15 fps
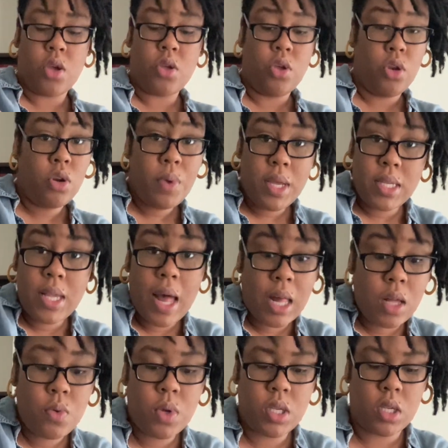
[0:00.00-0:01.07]
You know
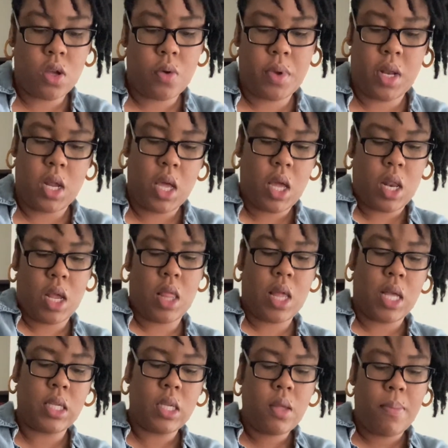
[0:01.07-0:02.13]
exactly what's going in, and
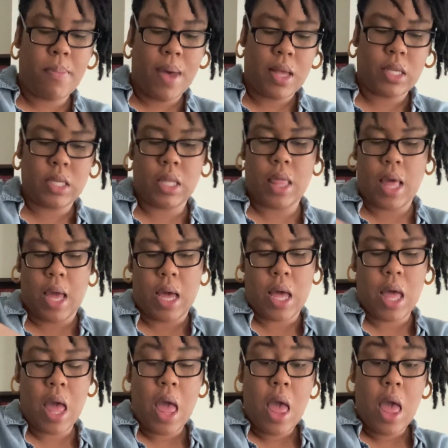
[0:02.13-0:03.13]
that's the best thing